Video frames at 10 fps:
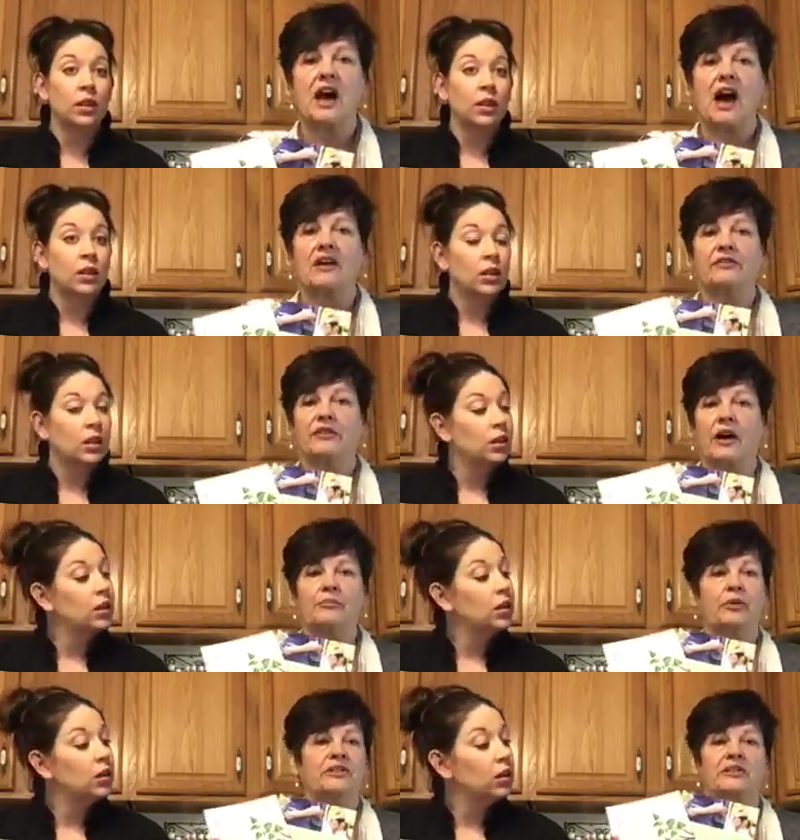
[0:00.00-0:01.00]
Speaker 1: of
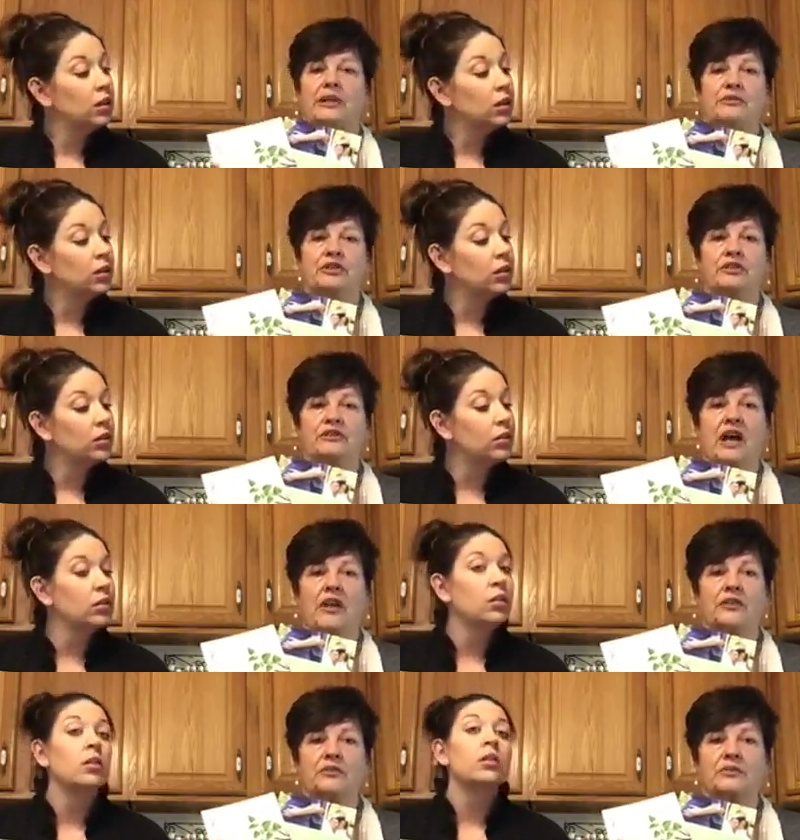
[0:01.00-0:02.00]
um, books, and I'm sure there's
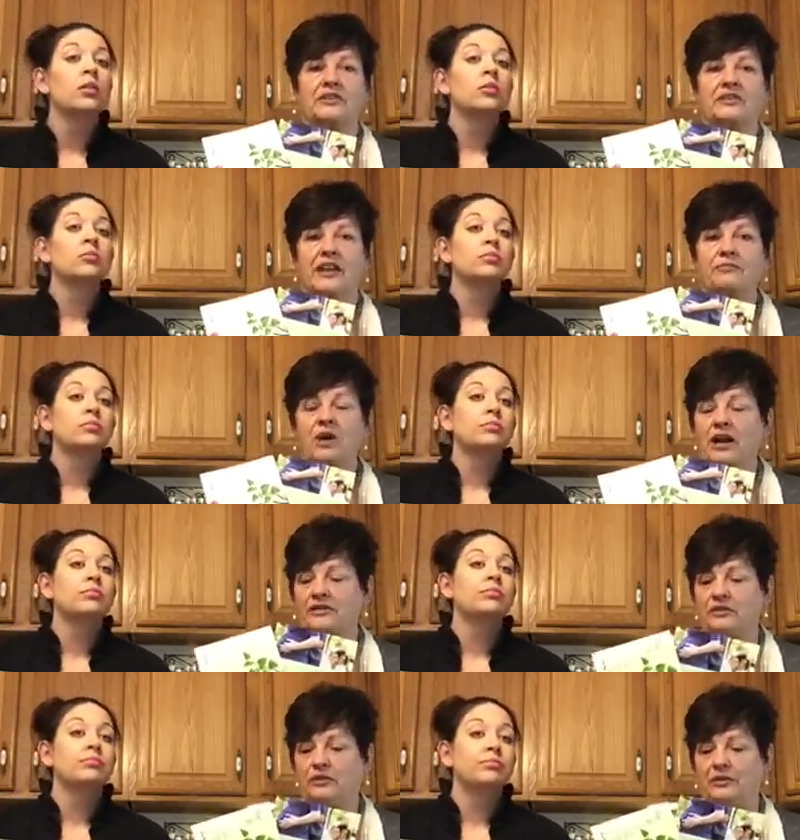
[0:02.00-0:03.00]
others with safe
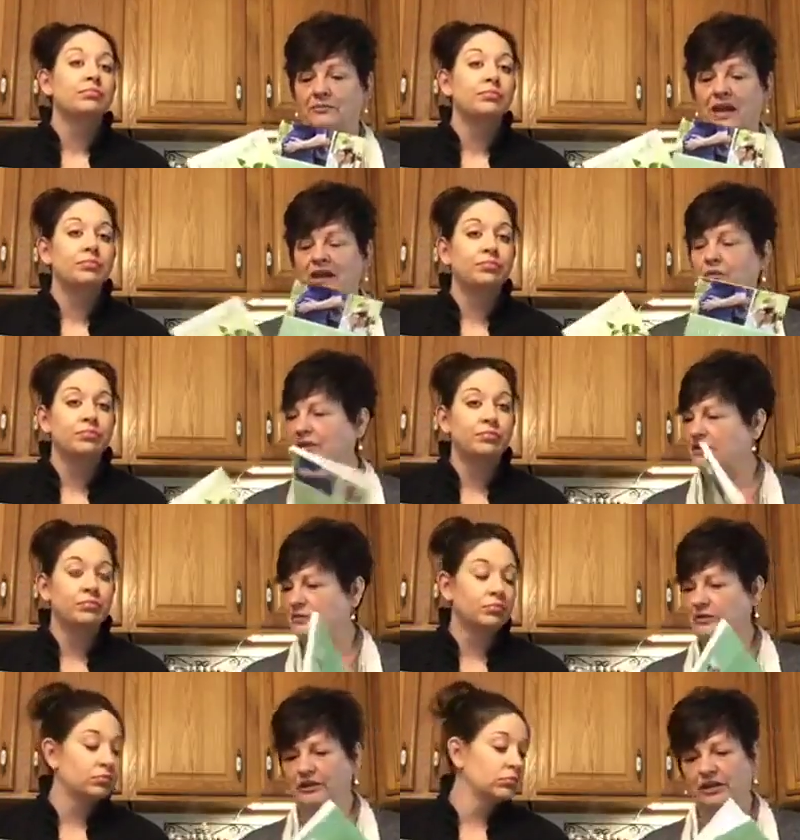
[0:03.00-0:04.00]
products you can make. We
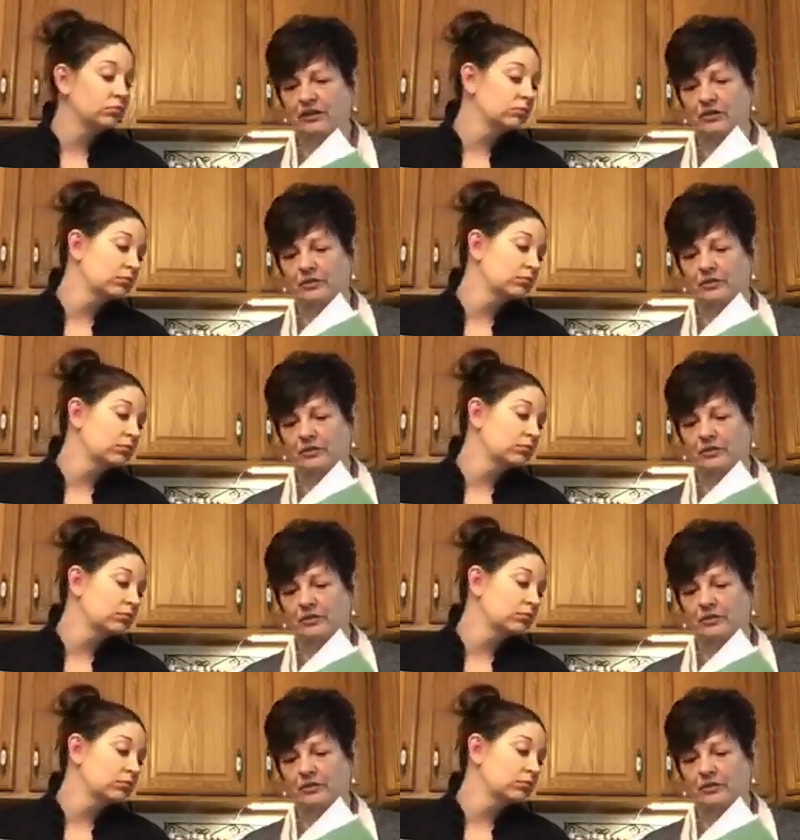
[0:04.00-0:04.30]
just were looking through